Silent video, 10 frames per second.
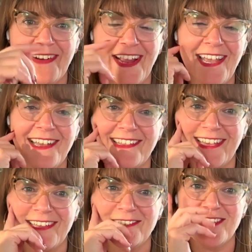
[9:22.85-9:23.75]
right?
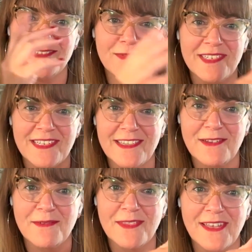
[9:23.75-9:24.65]

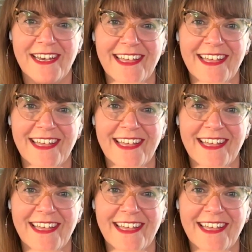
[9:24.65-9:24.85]
The